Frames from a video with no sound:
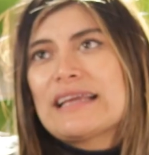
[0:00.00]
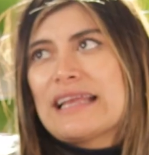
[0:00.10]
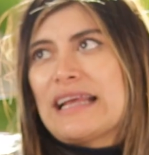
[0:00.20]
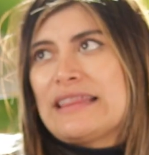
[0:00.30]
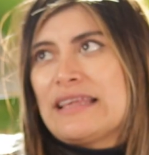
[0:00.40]

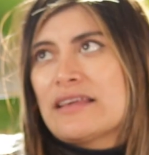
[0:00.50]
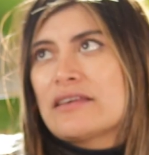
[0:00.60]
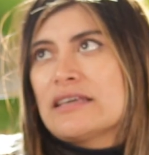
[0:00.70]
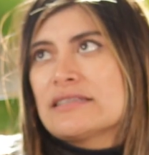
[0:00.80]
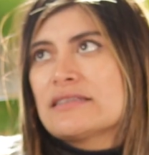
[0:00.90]
again, I think
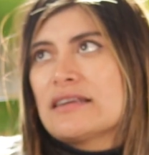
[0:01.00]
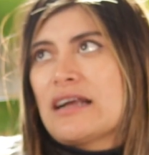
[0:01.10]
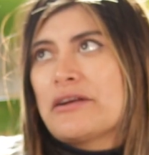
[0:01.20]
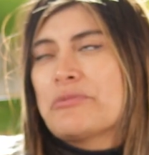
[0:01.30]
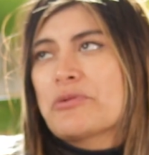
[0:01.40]
because
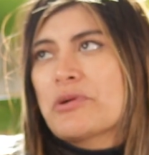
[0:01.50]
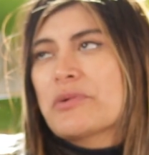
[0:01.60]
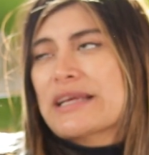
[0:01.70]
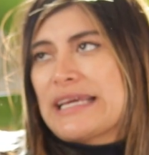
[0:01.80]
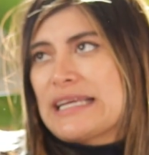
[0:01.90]
I remember we
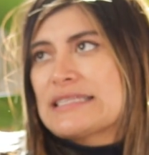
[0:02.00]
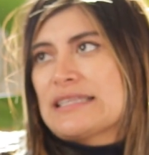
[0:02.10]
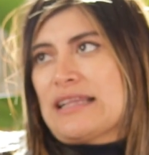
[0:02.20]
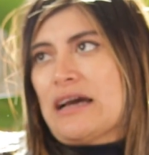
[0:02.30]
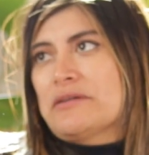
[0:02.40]
were kids,
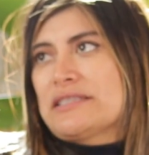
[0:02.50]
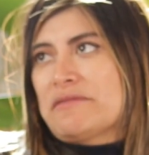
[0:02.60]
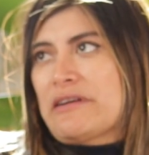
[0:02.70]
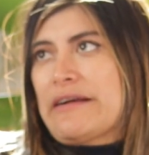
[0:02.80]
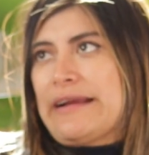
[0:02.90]
and that was
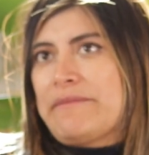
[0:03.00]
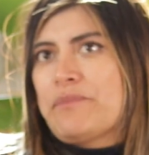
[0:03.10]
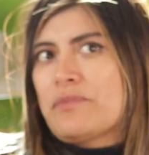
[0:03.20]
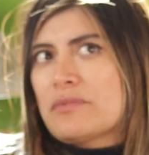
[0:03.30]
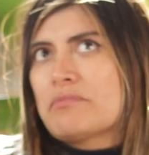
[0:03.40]

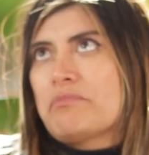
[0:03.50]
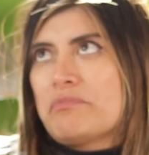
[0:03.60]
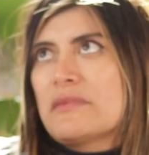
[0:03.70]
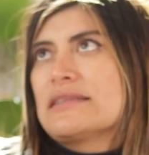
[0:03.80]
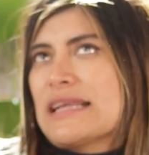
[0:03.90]

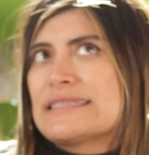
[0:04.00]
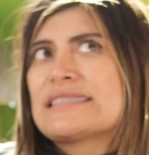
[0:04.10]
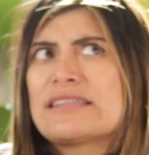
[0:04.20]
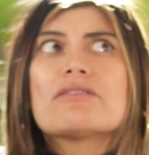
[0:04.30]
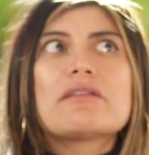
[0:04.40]
it's
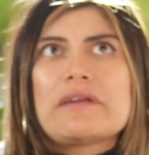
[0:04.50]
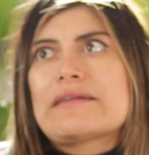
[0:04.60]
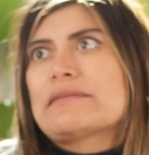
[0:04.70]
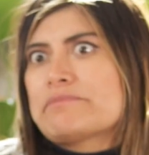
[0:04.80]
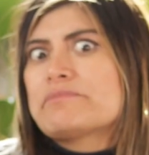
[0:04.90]
still a
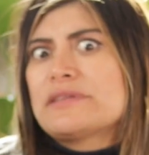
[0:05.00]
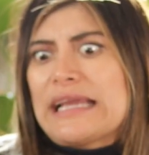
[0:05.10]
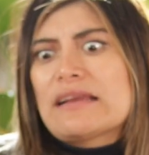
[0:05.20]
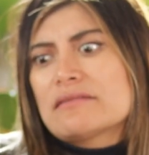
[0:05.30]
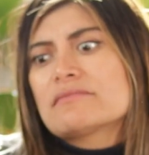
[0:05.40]
very
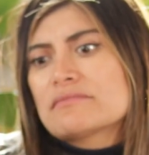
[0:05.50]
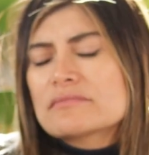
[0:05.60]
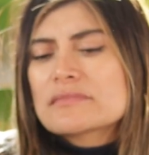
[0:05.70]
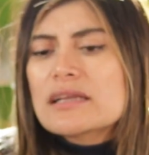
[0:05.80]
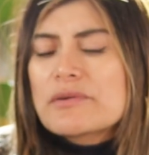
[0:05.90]
thing
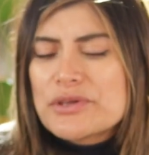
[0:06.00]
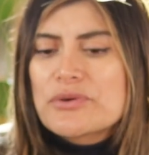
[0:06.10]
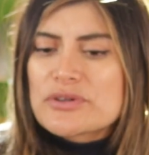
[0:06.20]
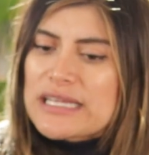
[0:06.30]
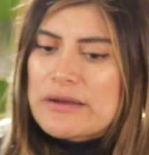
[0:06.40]
when
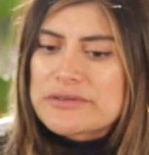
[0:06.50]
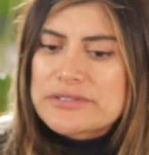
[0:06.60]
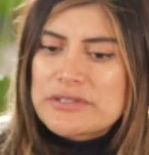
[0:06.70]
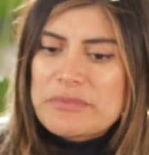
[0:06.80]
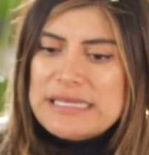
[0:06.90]
you go down
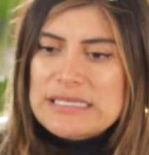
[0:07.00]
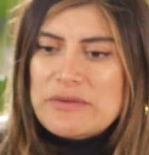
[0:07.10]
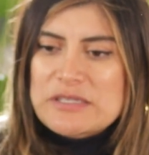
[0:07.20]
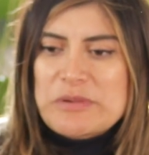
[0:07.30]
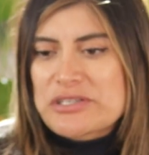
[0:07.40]
to
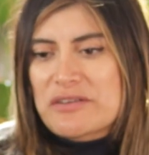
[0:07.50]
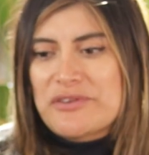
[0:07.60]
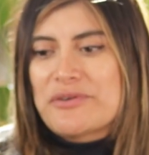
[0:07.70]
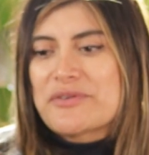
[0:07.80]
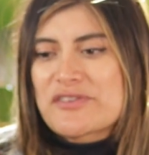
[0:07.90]
Mexico, especially if
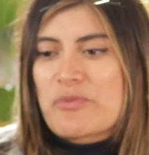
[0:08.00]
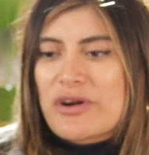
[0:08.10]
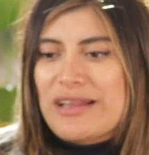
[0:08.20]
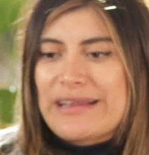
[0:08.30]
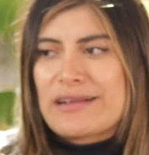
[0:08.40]
you go
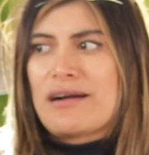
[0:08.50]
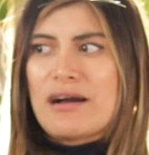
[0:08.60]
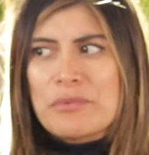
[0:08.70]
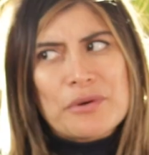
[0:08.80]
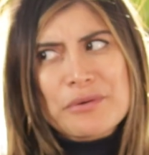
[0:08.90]
somewhere like
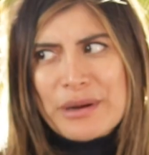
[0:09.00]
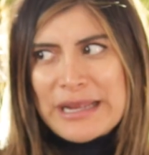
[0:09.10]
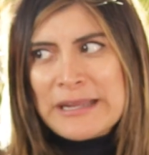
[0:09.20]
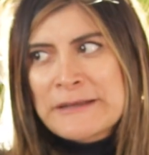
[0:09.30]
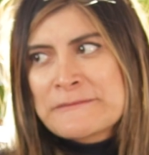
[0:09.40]
Cabo,
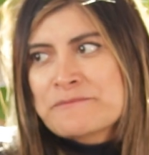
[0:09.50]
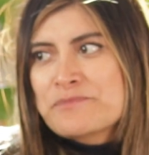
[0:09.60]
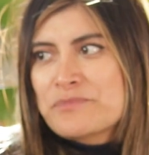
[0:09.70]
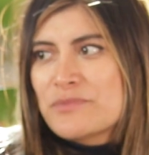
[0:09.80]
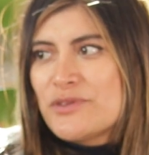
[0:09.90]
right? Yeah.
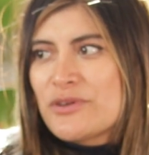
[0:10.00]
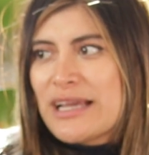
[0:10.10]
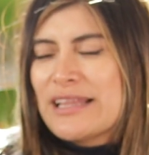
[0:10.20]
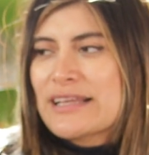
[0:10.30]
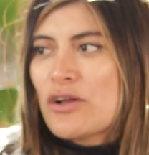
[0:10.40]
You
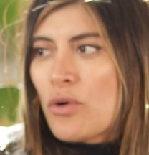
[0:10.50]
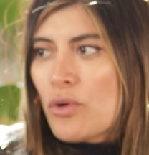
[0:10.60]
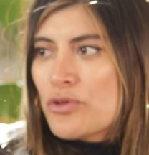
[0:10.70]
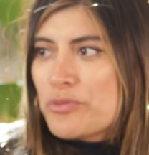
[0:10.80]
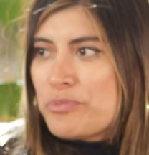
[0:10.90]
get like a
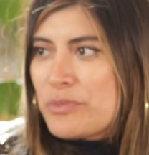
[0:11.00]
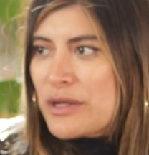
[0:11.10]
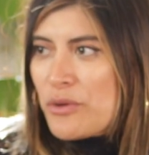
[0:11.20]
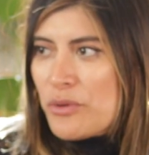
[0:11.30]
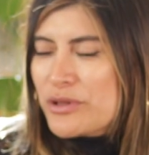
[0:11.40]

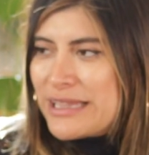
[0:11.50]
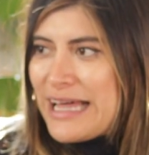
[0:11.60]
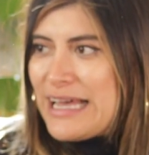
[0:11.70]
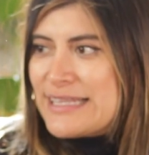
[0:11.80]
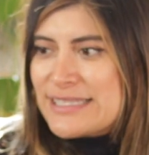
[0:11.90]
cold
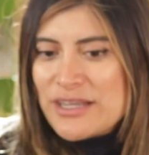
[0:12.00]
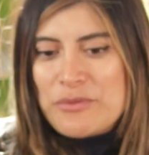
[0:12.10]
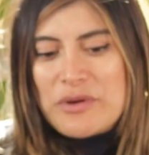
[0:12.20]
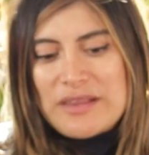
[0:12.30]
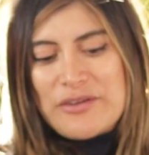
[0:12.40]
glass
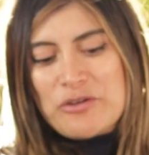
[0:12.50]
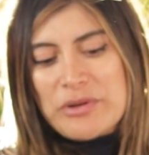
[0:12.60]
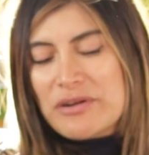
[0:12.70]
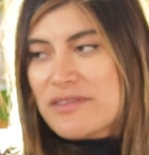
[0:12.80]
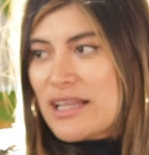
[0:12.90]
with a little
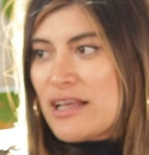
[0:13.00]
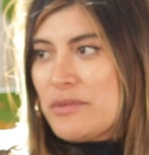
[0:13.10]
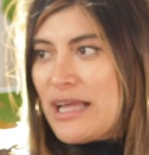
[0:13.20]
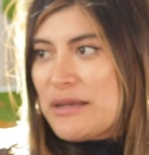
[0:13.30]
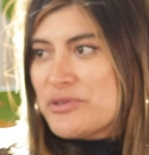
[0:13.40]
bit of
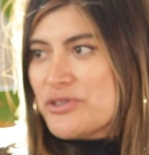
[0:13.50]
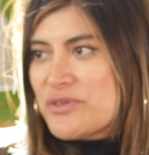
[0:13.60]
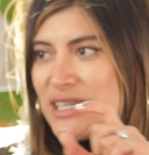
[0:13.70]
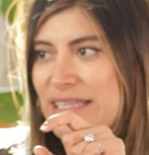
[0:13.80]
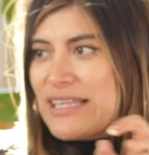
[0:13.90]
lime
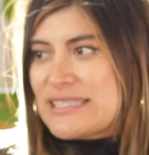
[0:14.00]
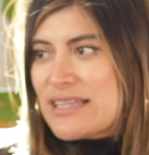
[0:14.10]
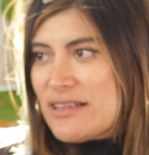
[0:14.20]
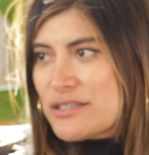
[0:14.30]
juice and then salt